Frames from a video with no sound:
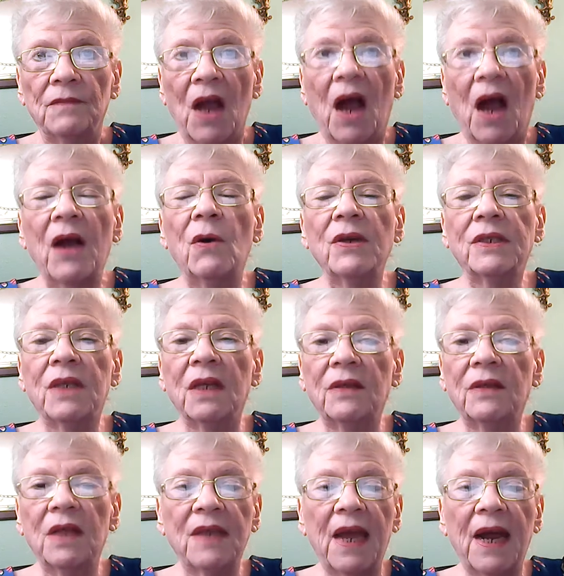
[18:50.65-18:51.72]
I always get
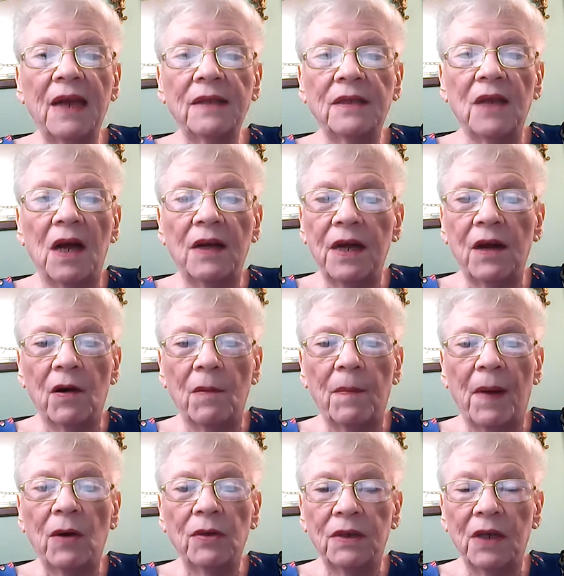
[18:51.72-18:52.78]
these ads on here
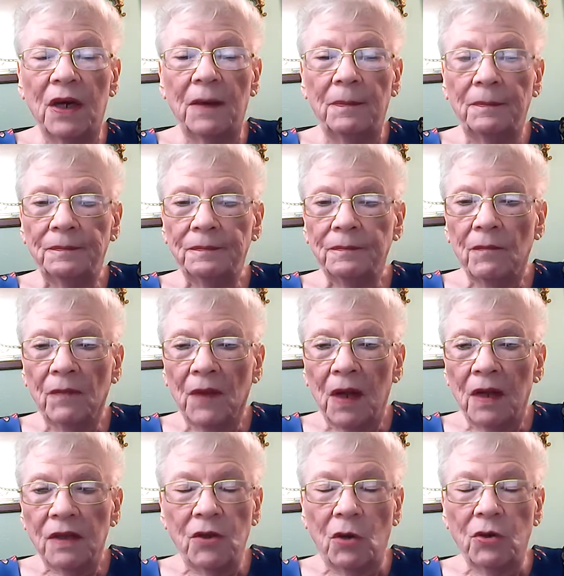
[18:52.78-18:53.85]
about uh,
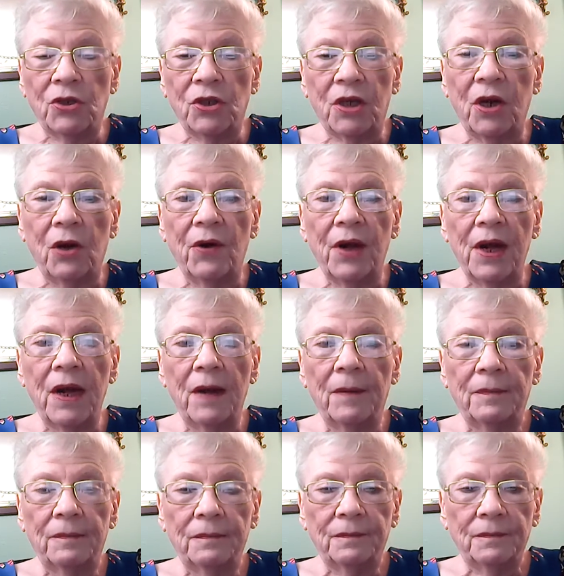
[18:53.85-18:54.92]
Social Security.
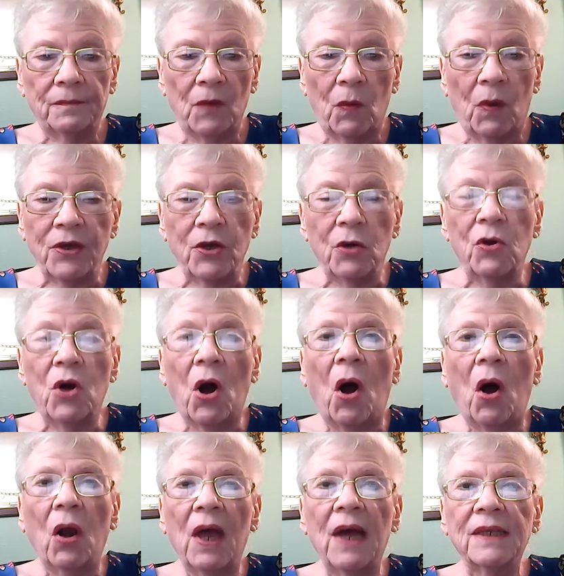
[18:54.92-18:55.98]
Well, you
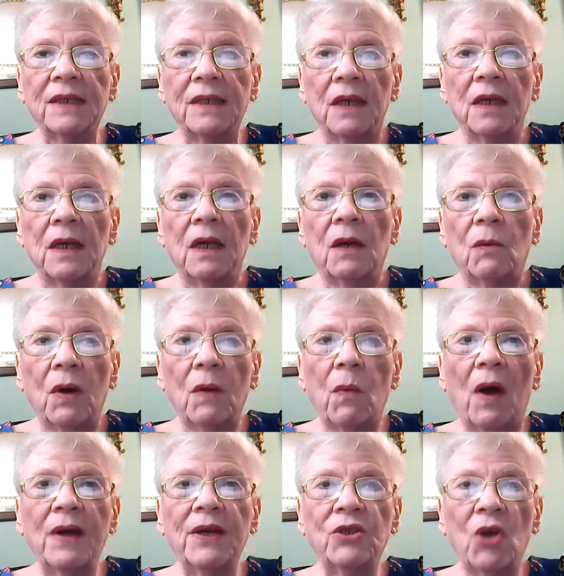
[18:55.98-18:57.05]
call us. We
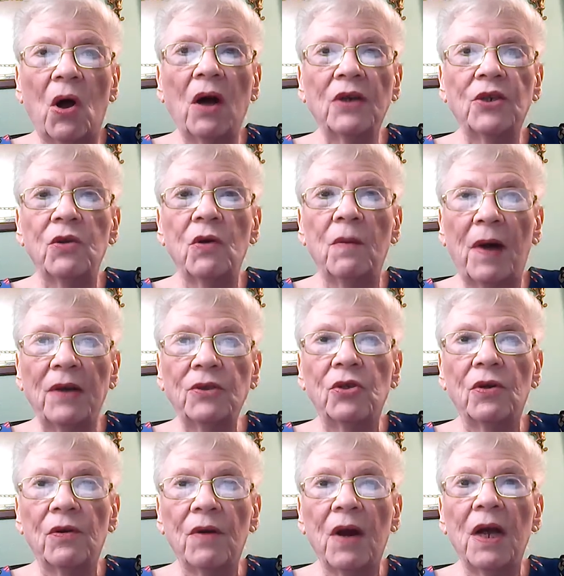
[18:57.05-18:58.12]
want to talk to you about
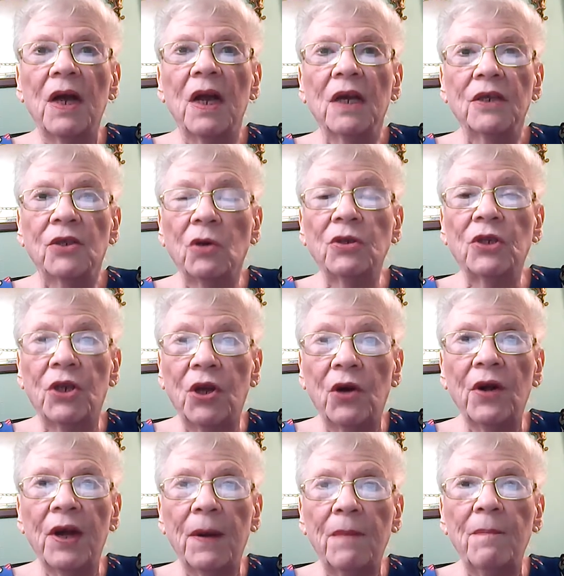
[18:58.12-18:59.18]
your uh, Social
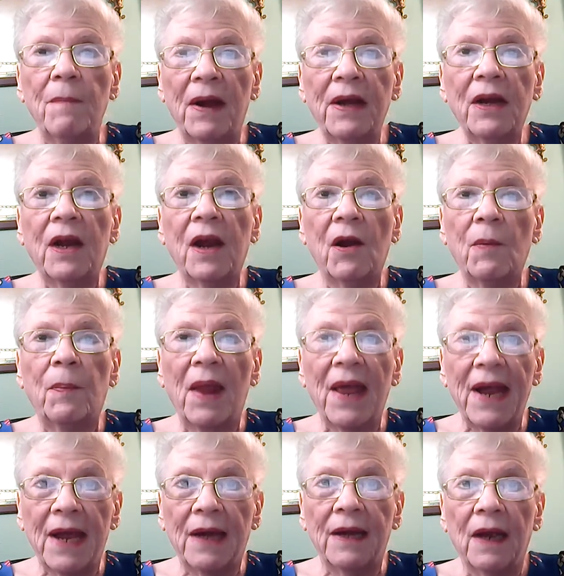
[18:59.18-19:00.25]
Security Medicare
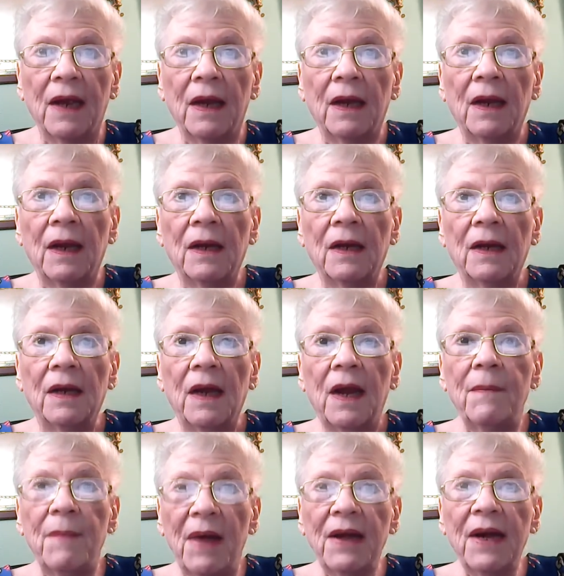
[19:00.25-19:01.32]
plan
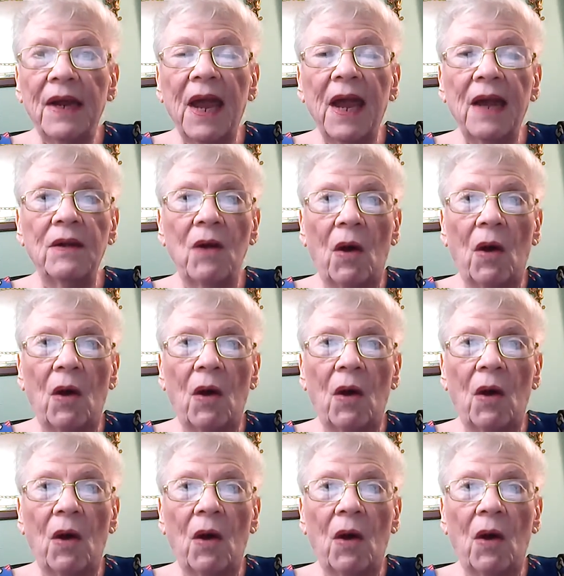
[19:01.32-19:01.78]
and Medicaid and